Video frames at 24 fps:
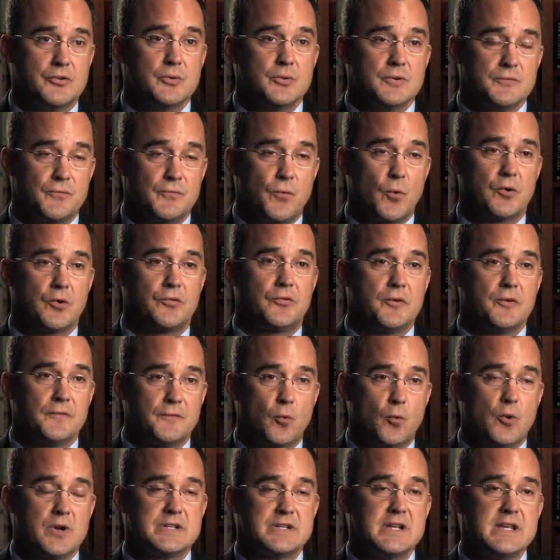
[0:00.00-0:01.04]
to enforce the
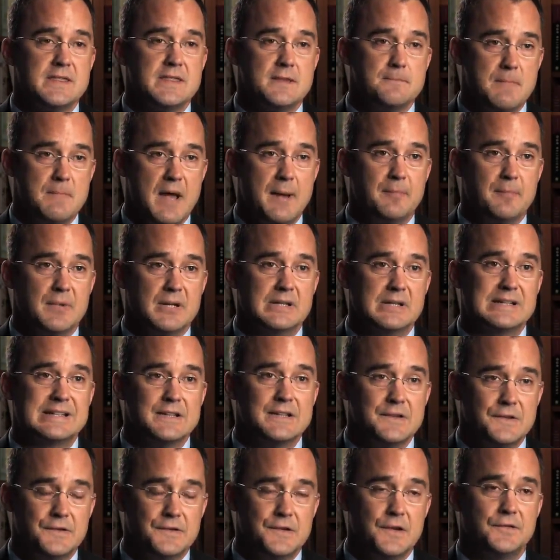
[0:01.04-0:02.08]
14th Amendment
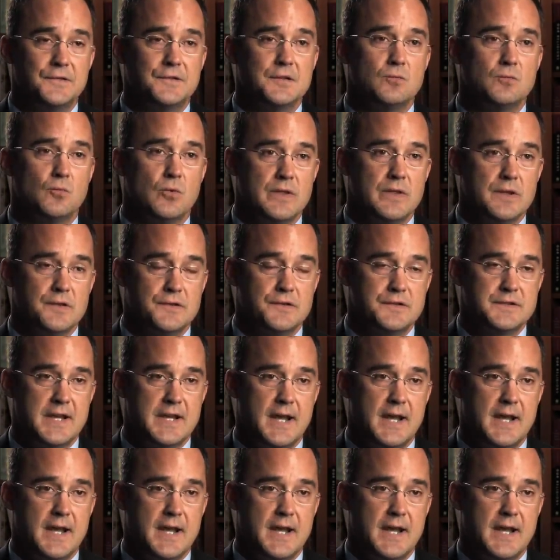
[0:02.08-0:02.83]
consistent with its